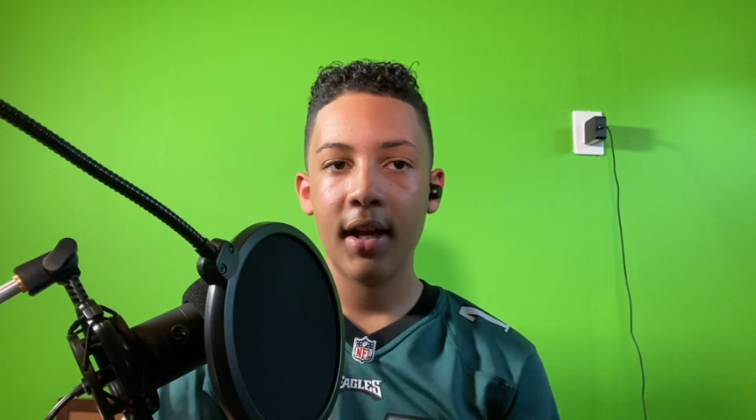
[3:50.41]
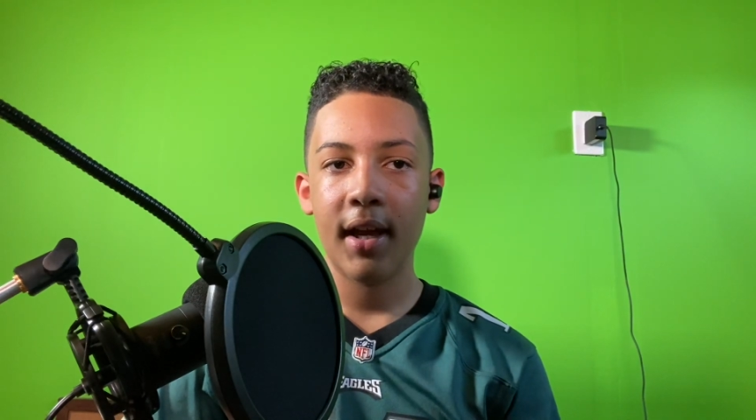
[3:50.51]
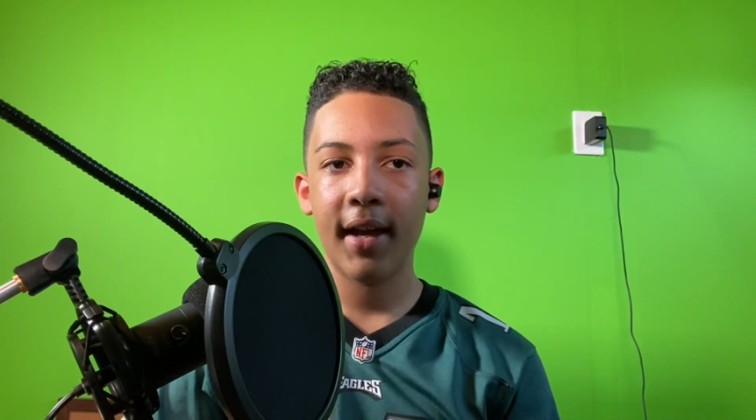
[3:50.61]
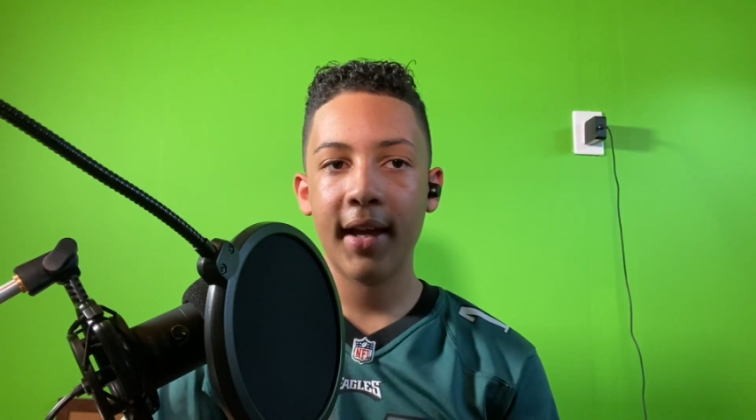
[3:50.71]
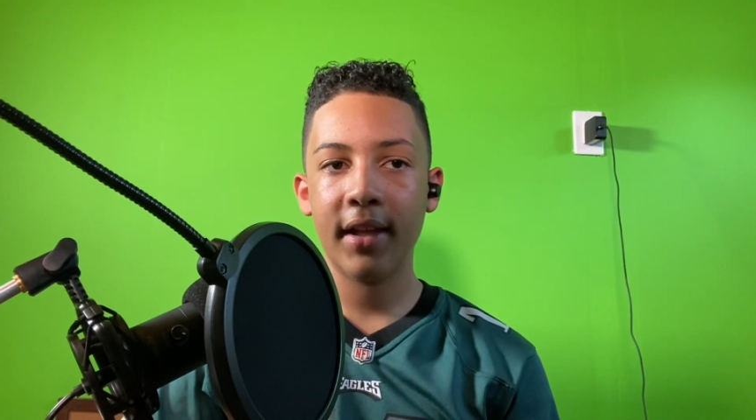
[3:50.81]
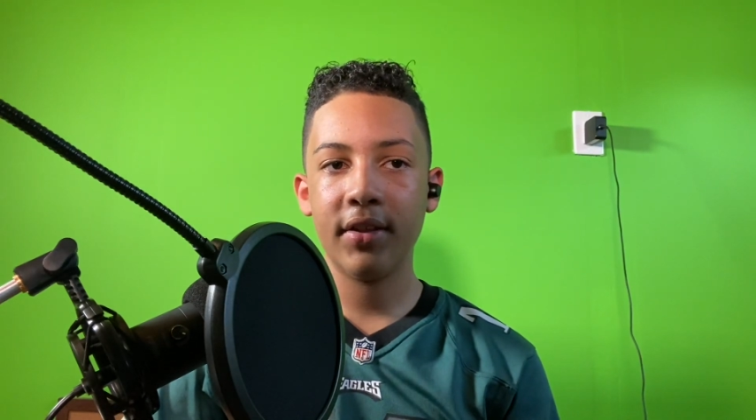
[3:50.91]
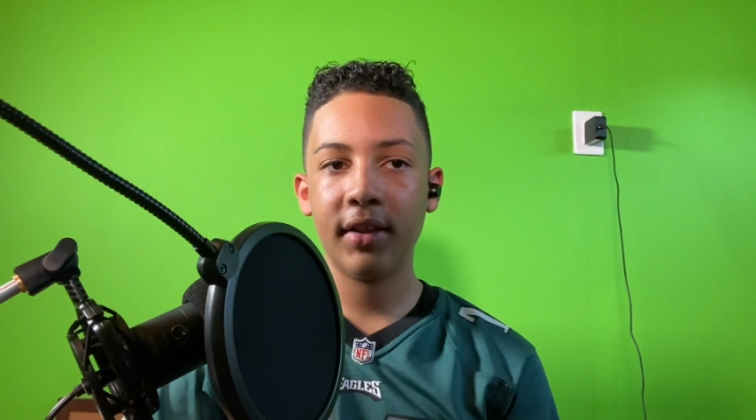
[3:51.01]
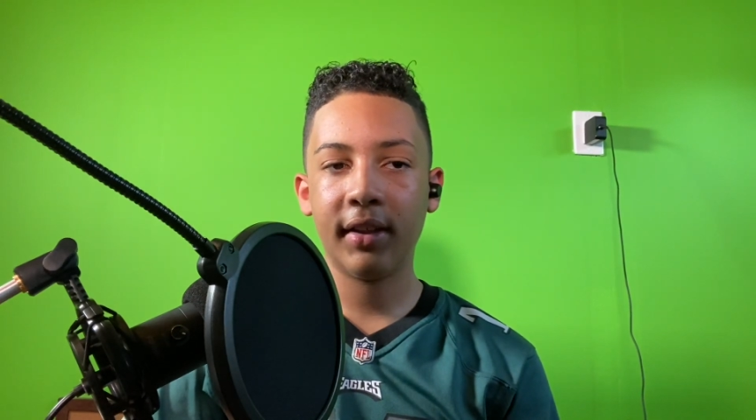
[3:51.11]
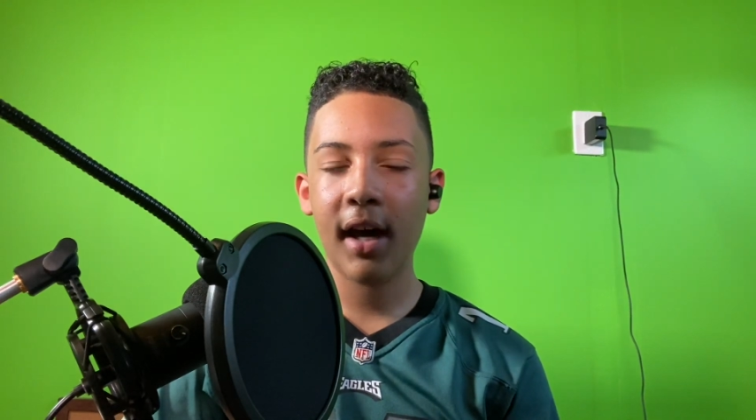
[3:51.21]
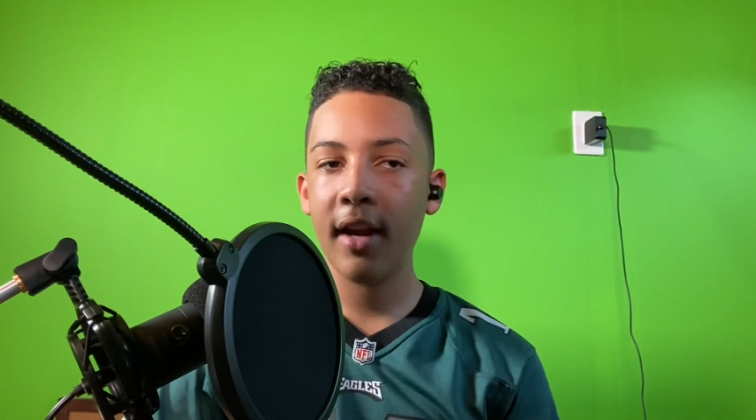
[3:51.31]
And a
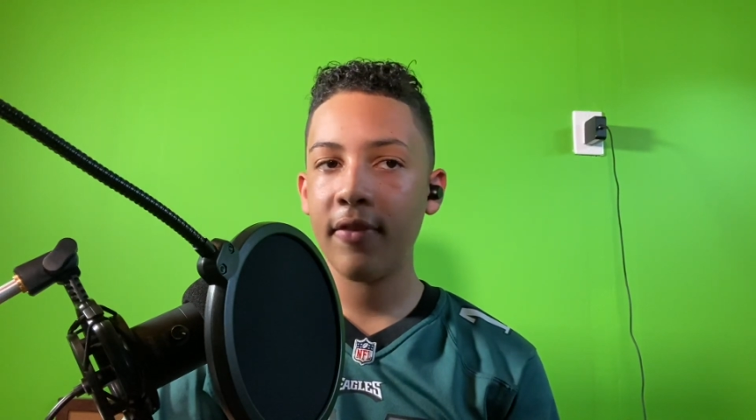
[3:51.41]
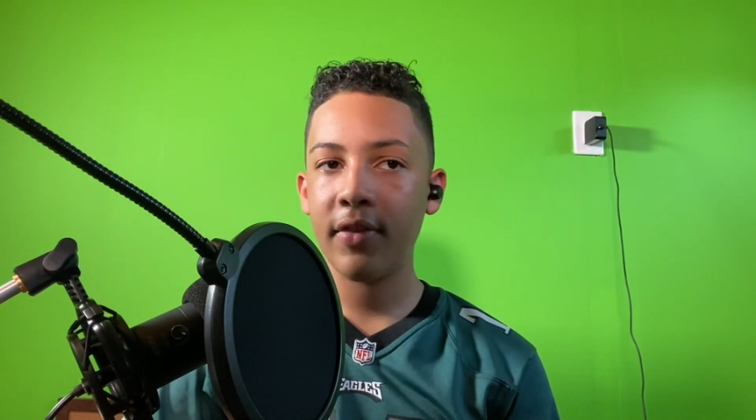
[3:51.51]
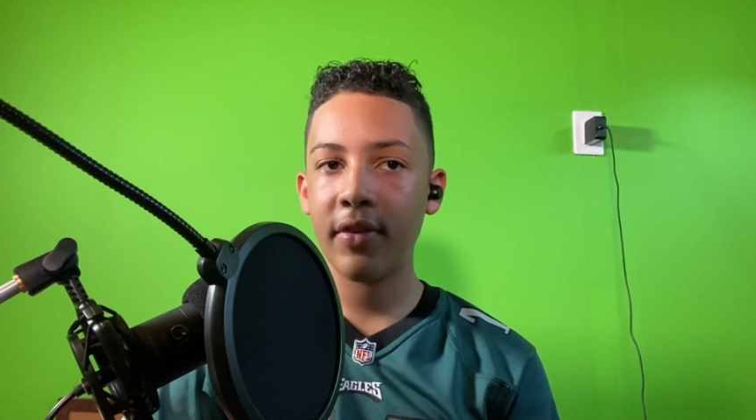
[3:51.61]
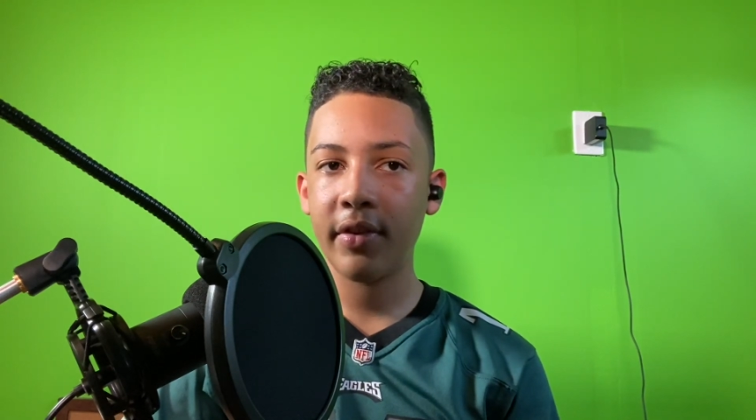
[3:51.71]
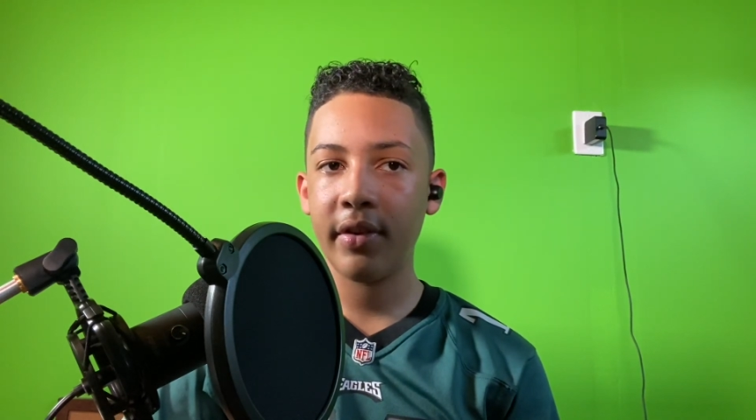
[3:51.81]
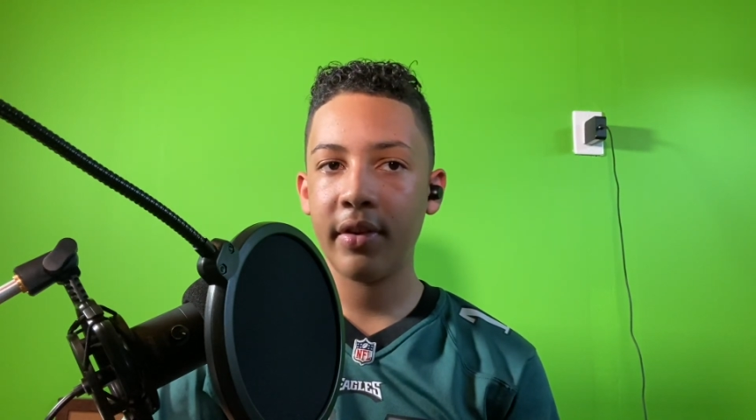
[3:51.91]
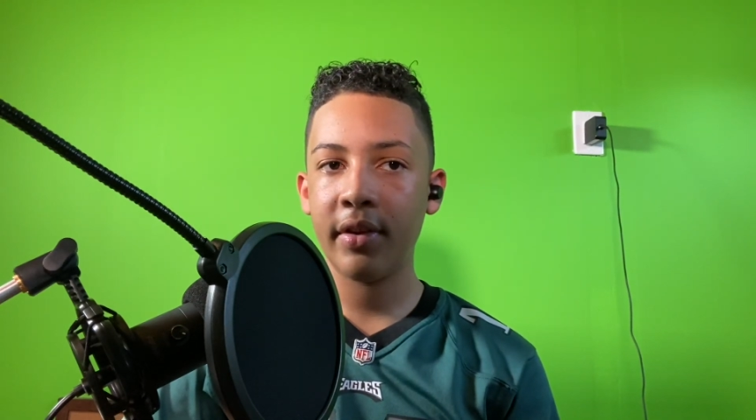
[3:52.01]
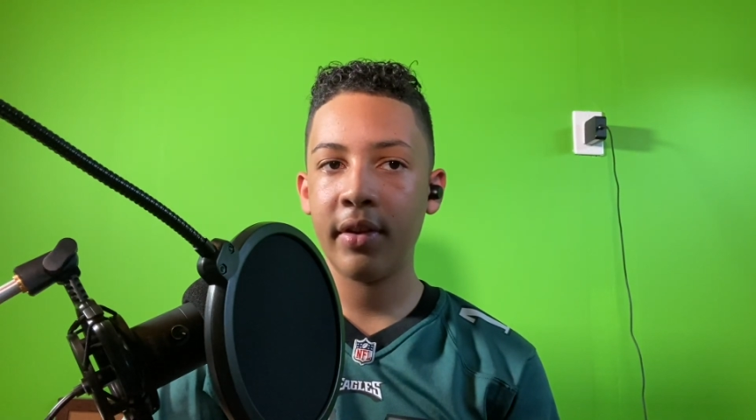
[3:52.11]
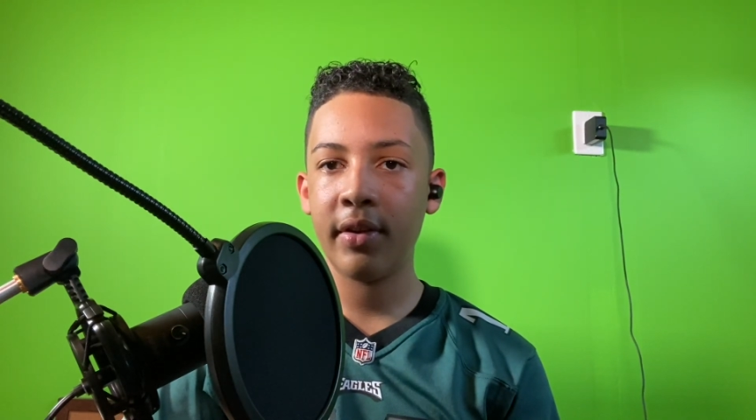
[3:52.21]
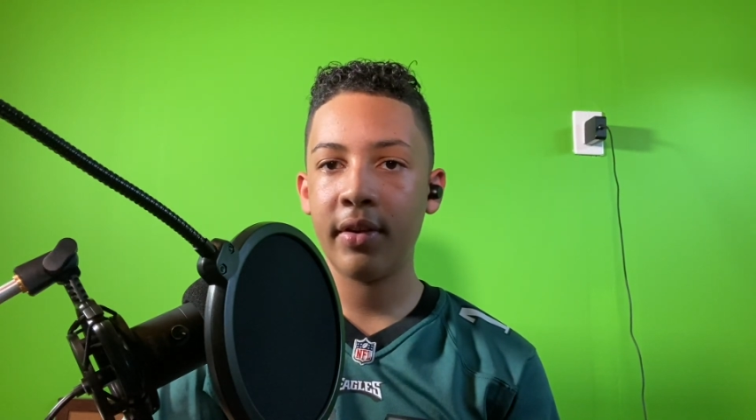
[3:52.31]
lot of
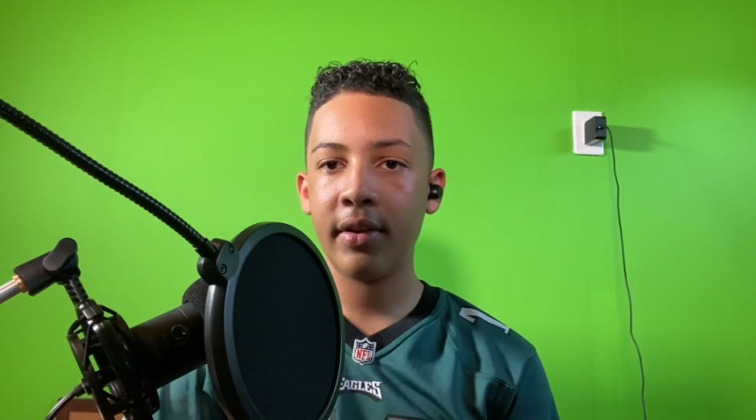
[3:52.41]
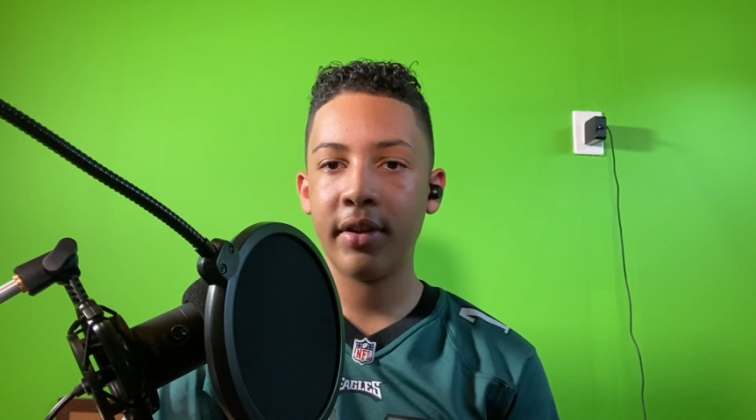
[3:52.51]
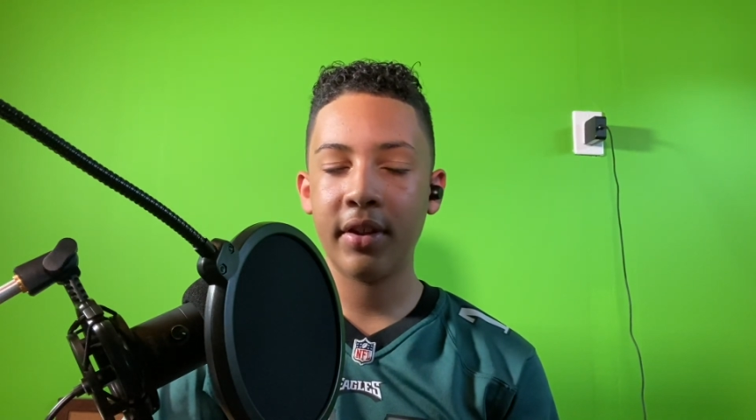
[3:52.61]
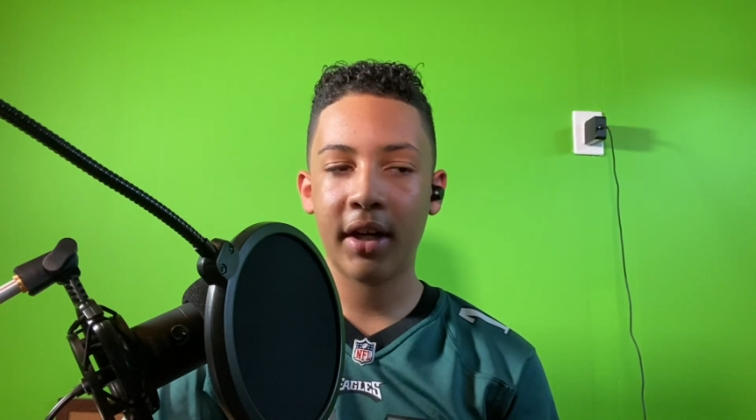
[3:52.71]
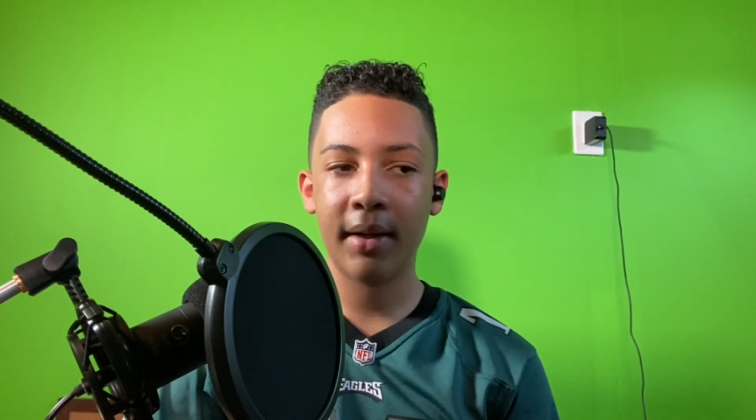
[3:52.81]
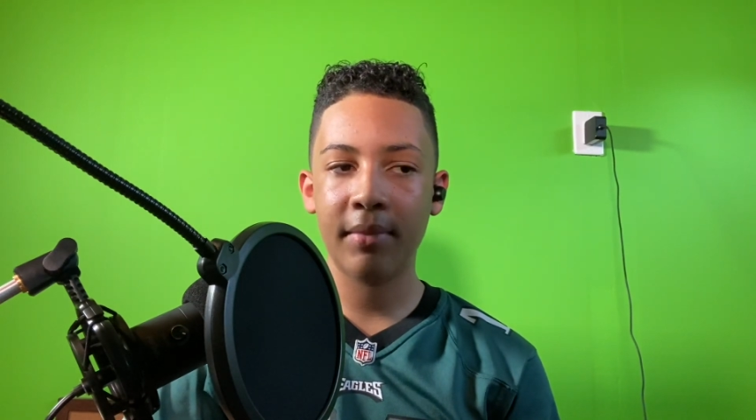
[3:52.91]
the time,